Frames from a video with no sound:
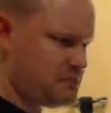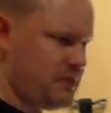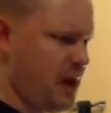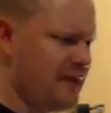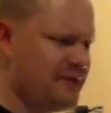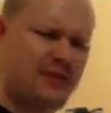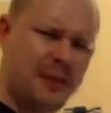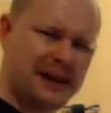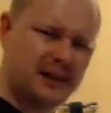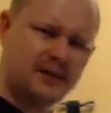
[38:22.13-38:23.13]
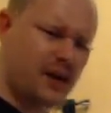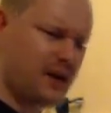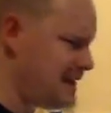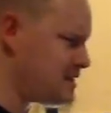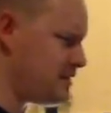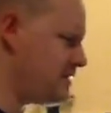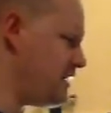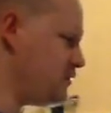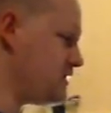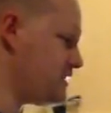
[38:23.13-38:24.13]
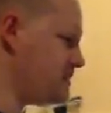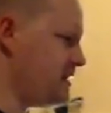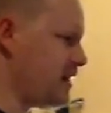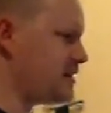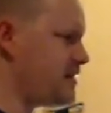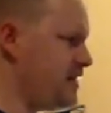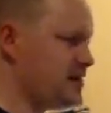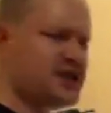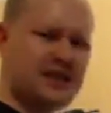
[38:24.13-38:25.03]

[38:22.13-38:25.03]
I've never made it. I imagine it would just be like a thick cheese